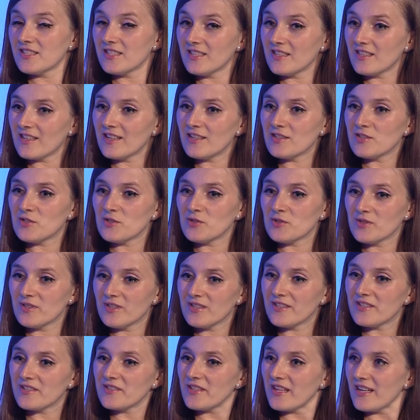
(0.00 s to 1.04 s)
think I should
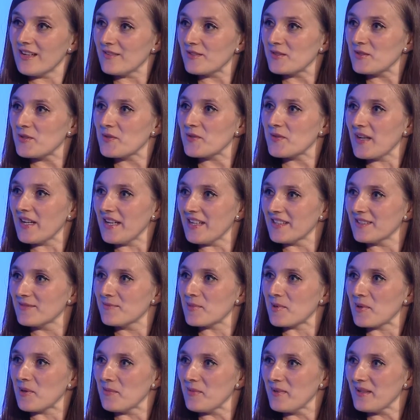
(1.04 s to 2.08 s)
learn how to write
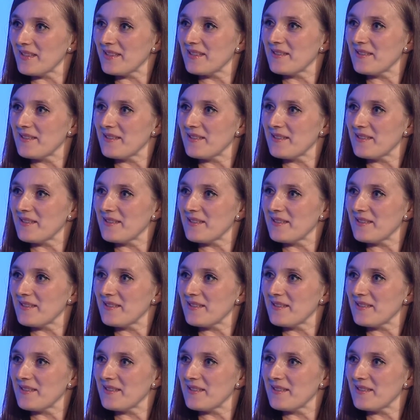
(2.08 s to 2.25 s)
properly.